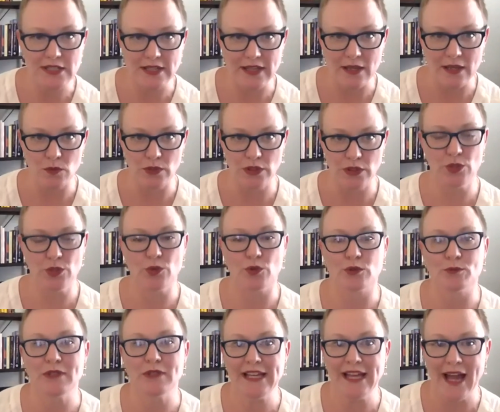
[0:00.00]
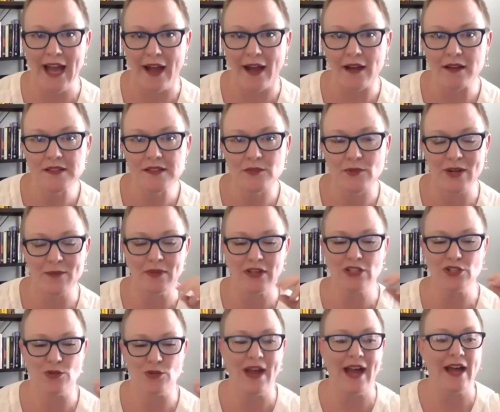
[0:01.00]
that they wouldn't normally ask, right? Because
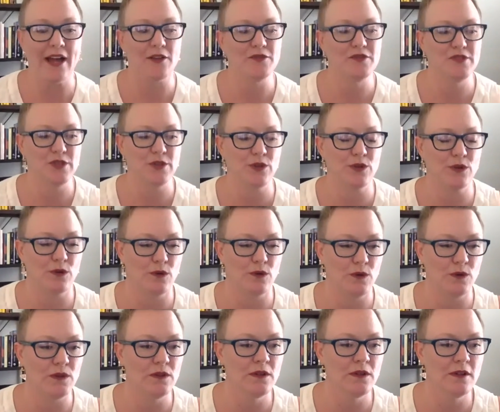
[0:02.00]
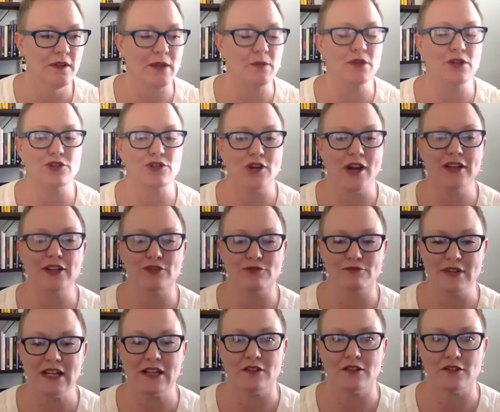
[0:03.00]
you have to, like when you're trying to
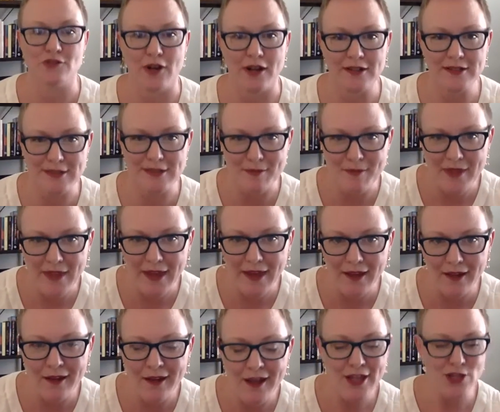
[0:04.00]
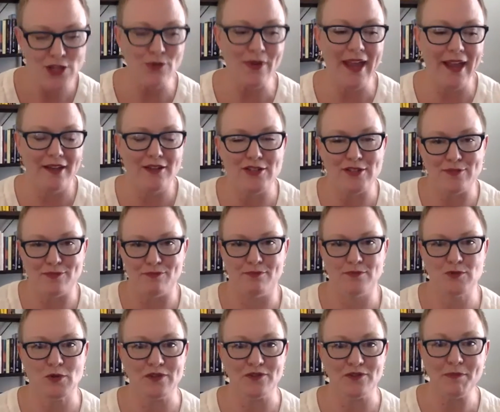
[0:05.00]
reconstruct something, you can't just
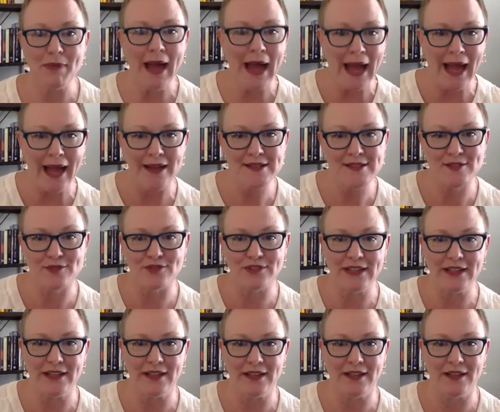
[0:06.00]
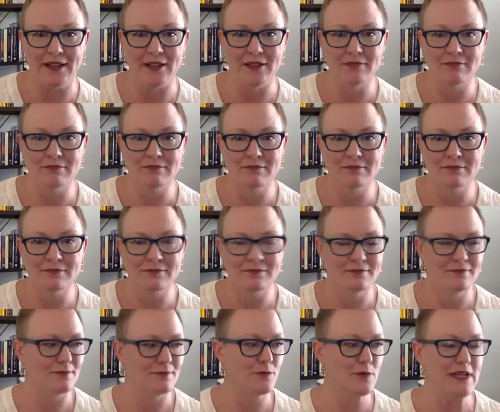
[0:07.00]
sort of passively
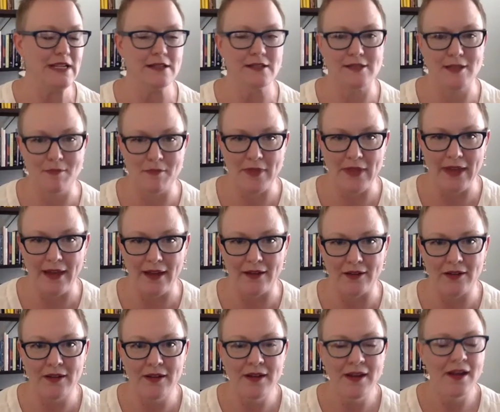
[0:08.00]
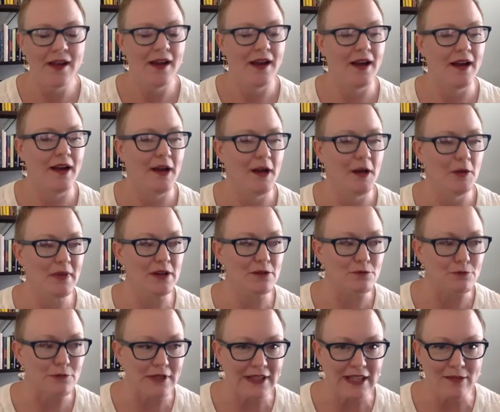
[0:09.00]
read something. It
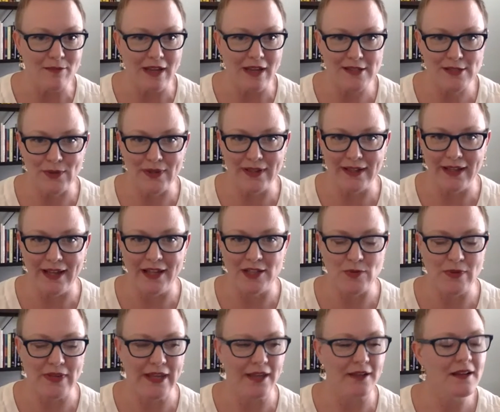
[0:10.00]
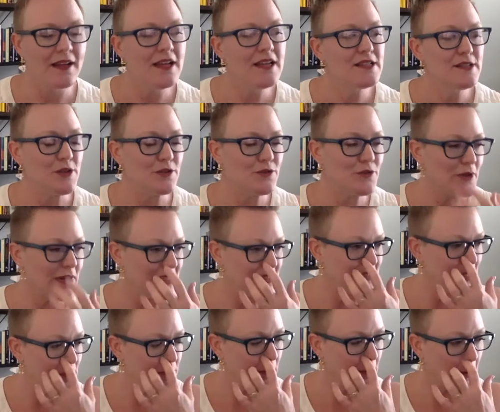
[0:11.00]
really makes you engage with it. So for
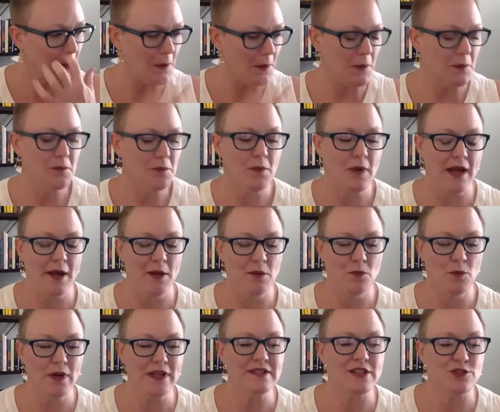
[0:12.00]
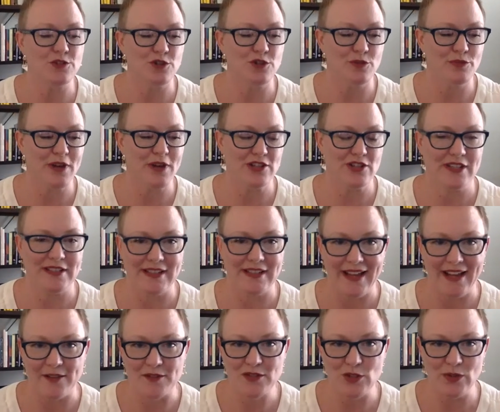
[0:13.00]
example, one digital project I
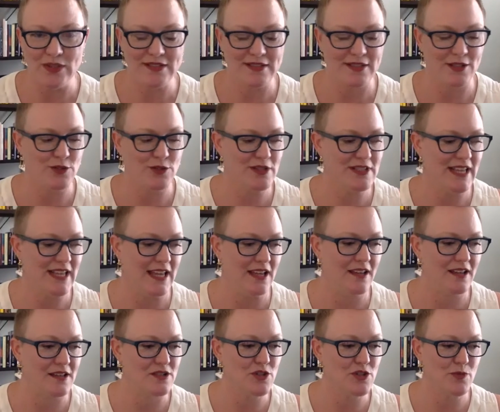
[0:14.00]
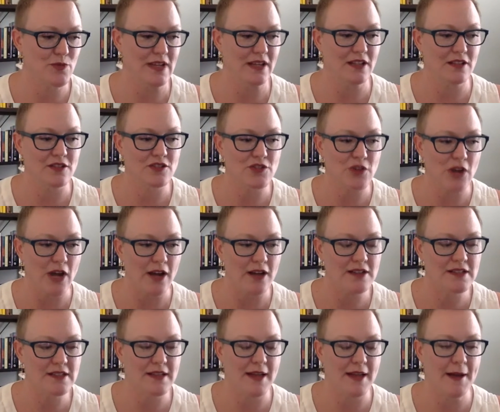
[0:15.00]
have students undertake is to
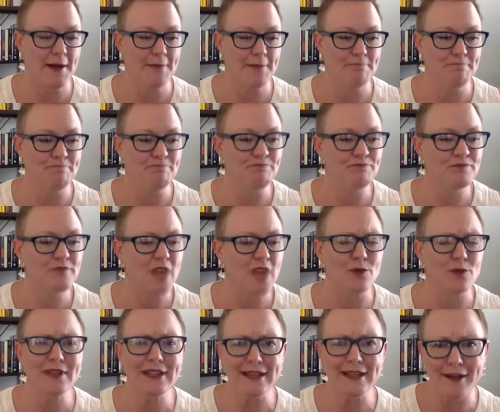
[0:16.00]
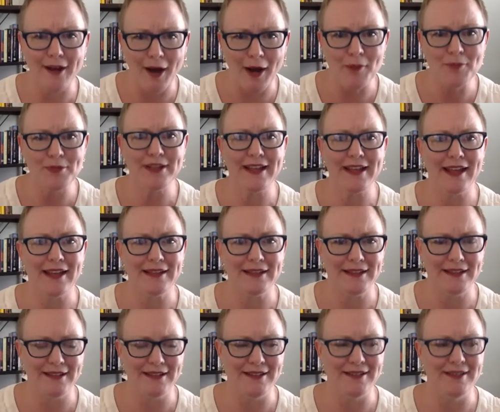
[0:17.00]
reconstruct a really
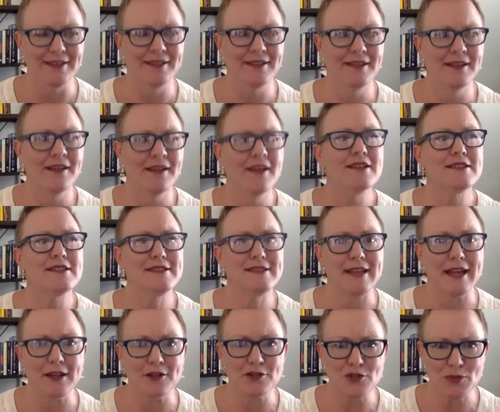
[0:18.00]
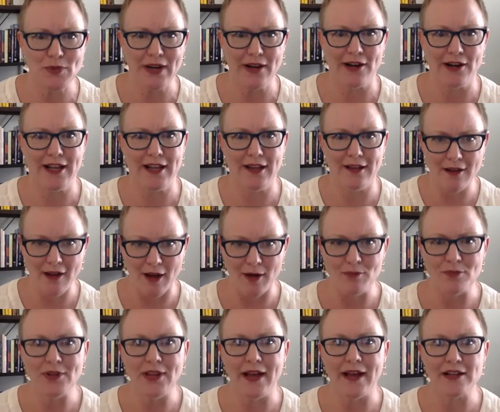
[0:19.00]
complicated sanctuary
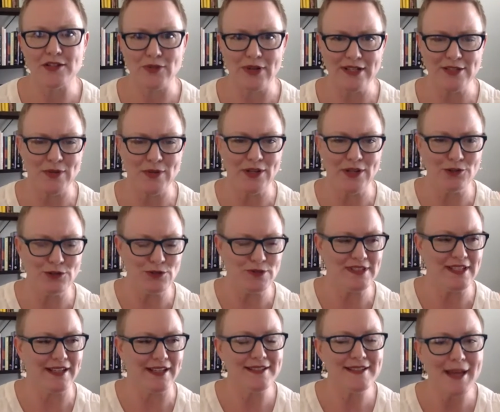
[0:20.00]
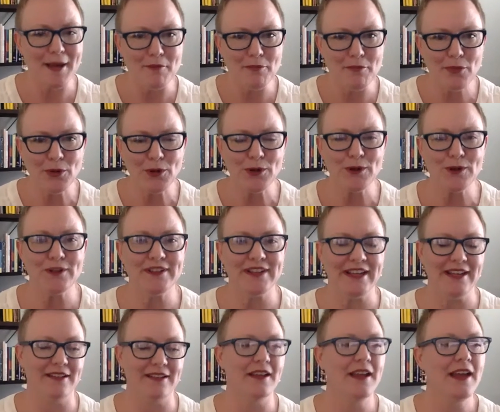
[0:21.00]
complex, right? So it includes like a temple
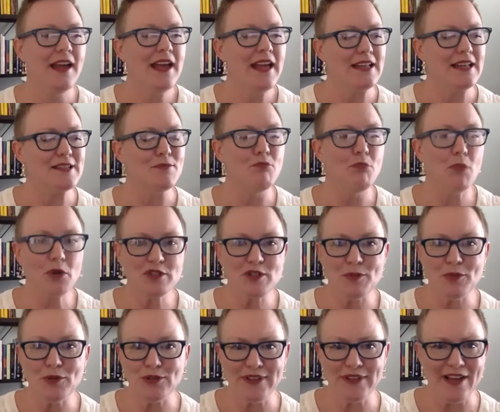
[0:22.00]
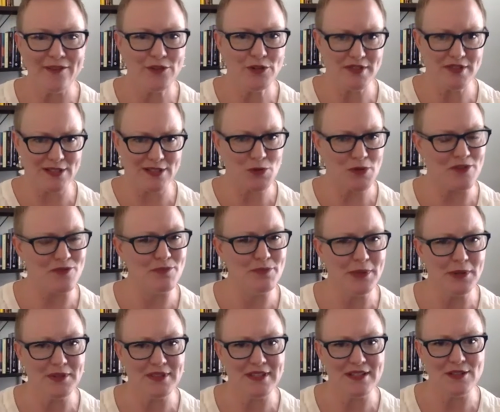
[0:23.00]
and it's multiple levels. It's sort of
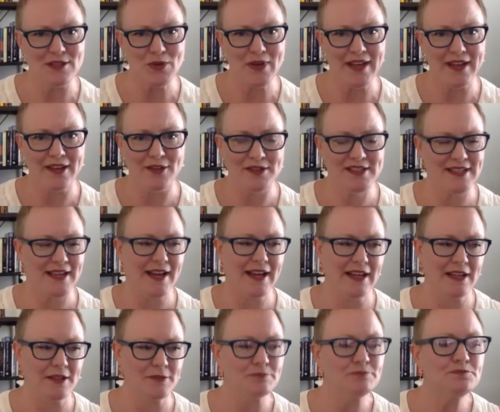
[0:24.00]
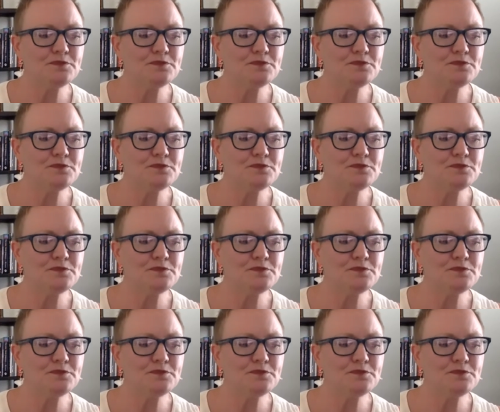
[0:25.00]
built into a hillside.